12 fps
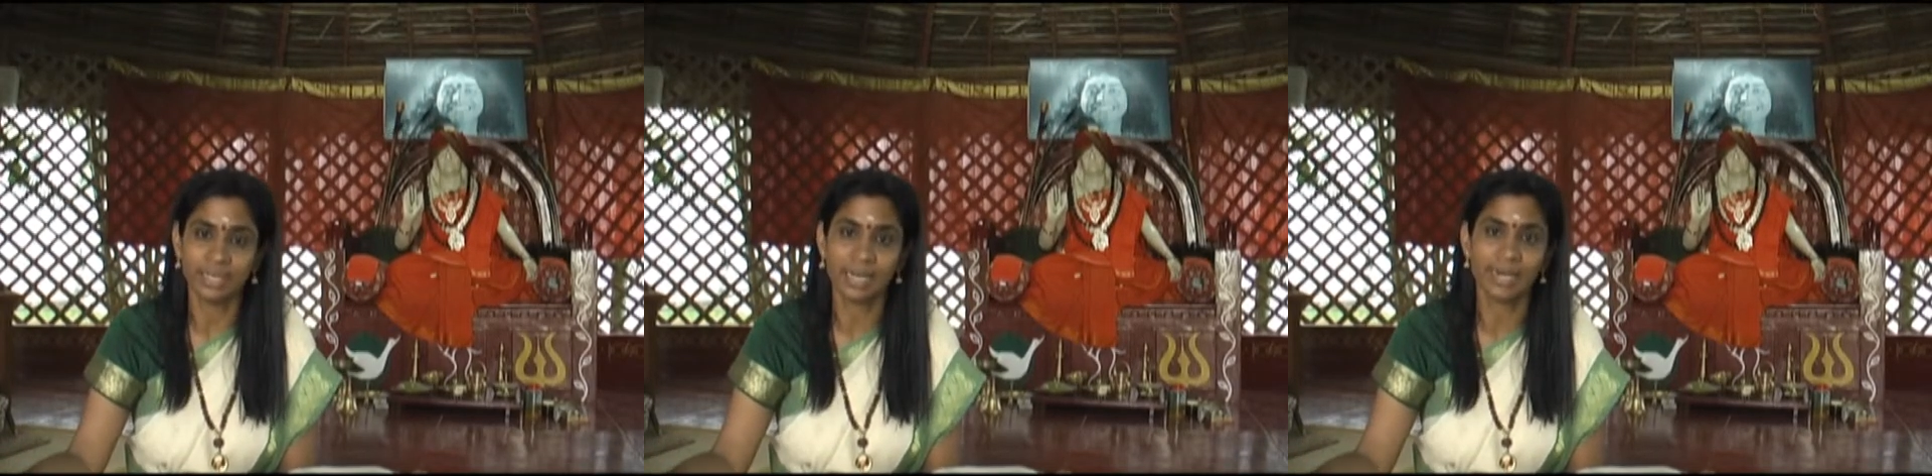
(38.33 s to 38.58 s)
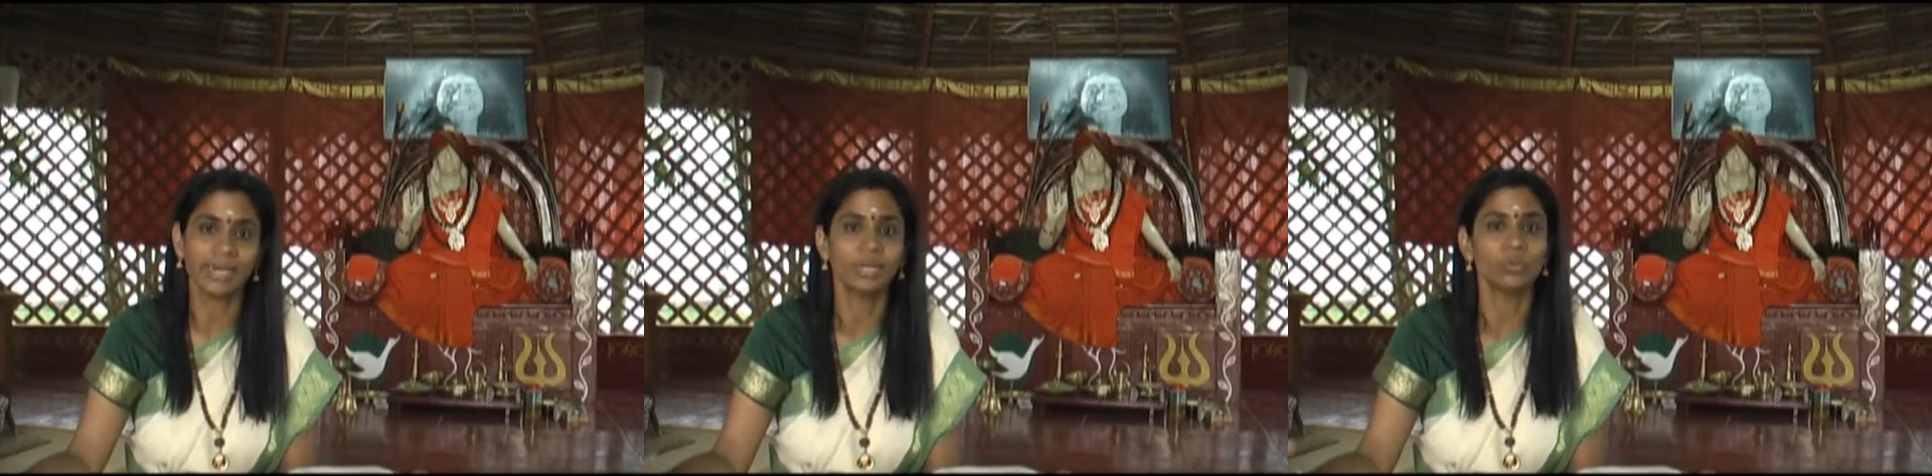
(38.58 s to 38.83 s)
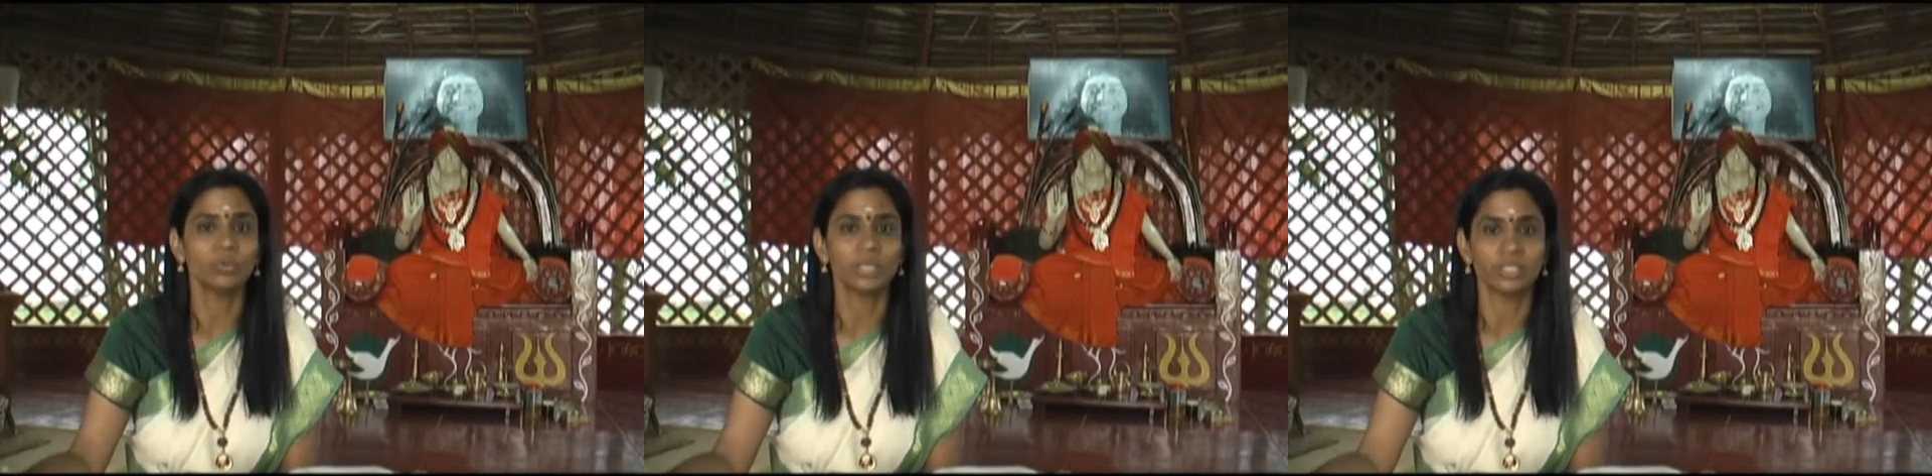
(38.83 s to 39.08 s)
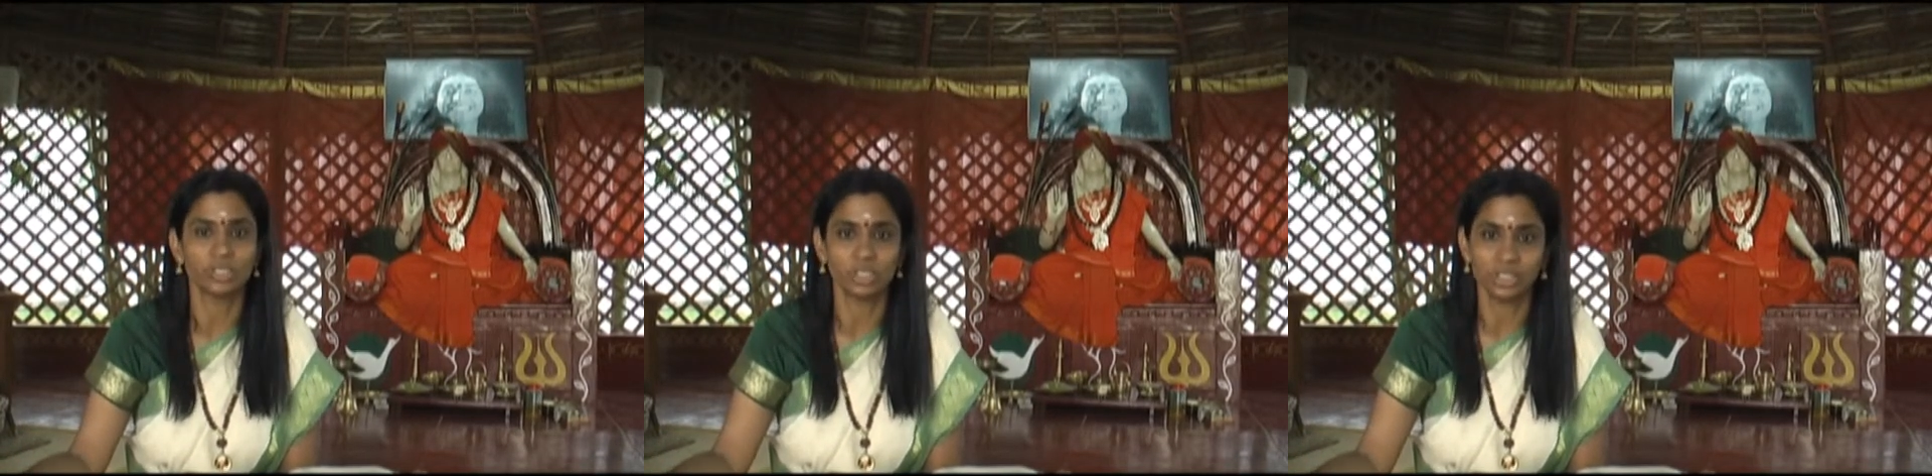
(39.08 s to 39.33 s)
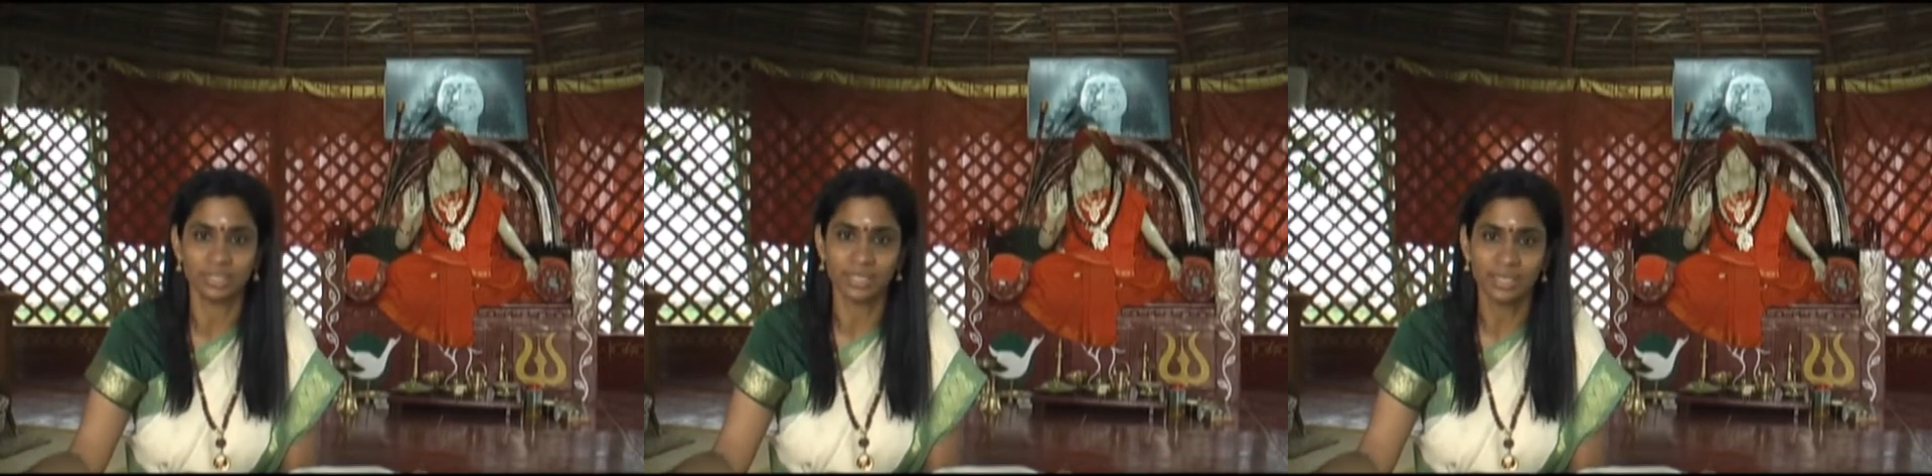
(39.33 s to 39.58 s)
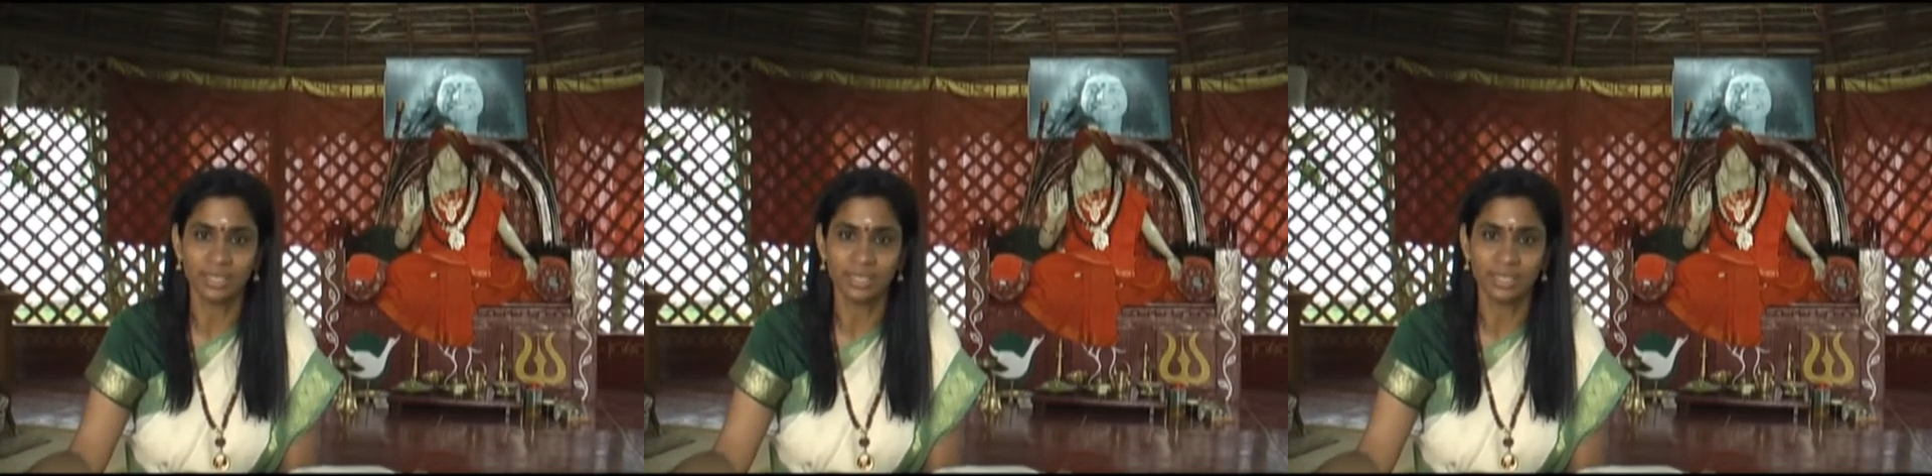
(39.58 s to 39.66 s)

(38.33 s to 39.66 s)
connect to their children,